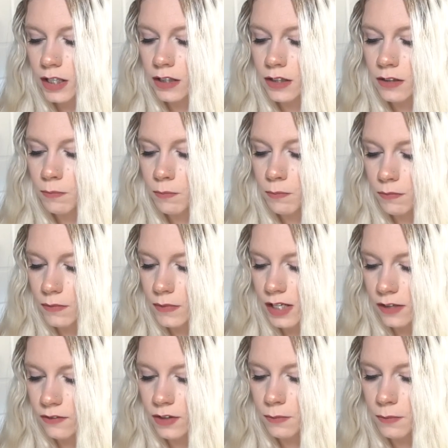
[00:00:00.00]
and
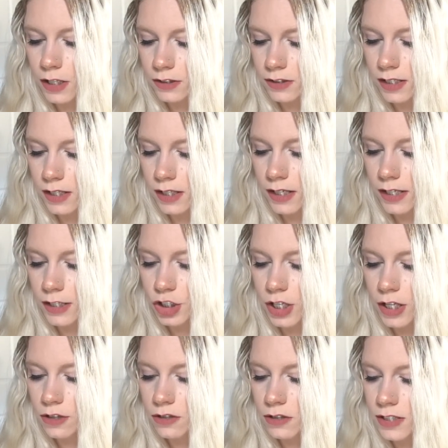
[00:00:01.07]
even melting. Each
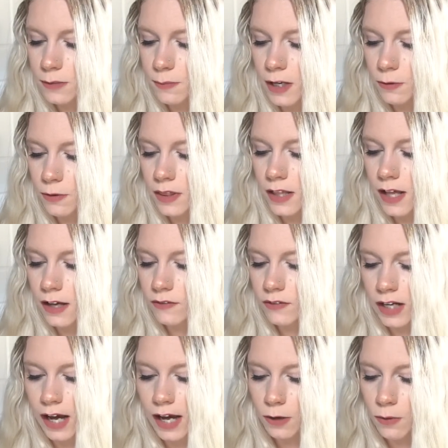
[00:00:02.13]
candle is made with love
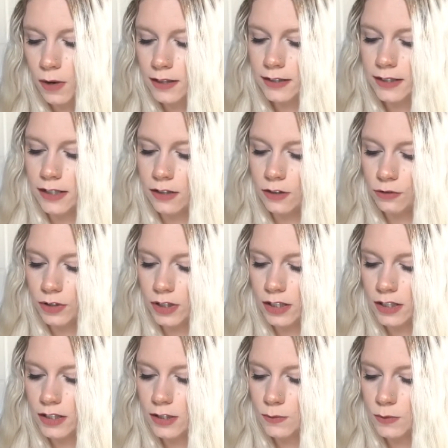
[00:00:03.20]
and high quality
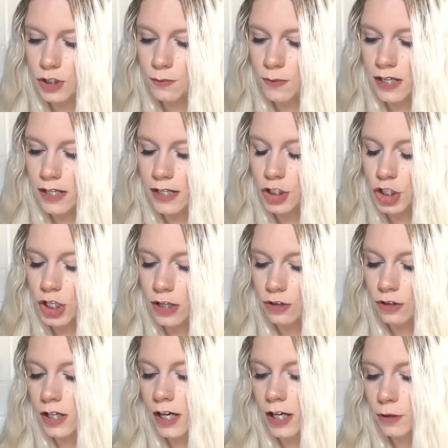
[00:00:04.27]
ingredients, which make each
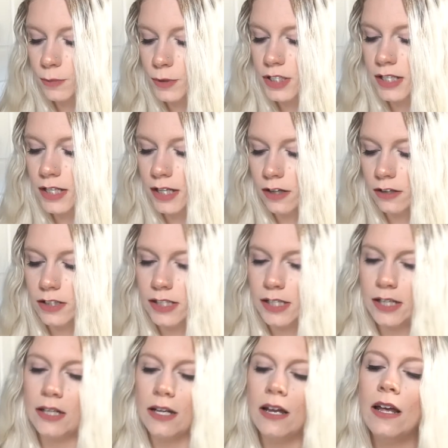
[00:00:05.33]
candle 100%
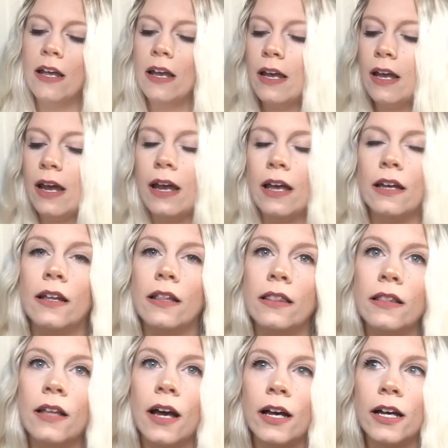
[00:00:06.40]
guaranteed. And
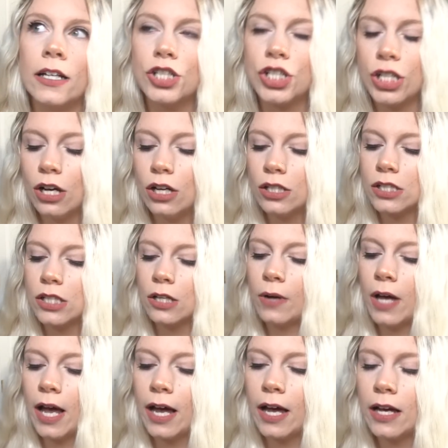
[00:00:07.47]
she also
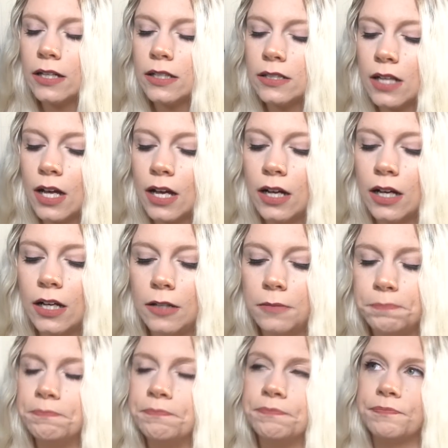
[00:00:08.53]
has
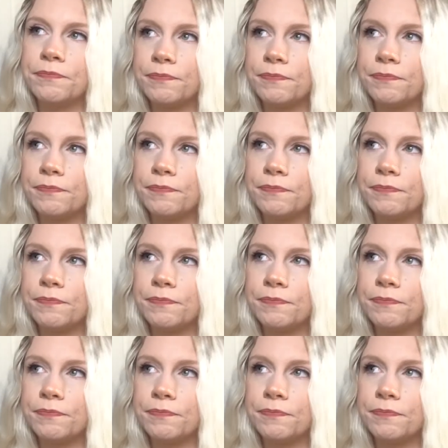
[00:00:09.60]
like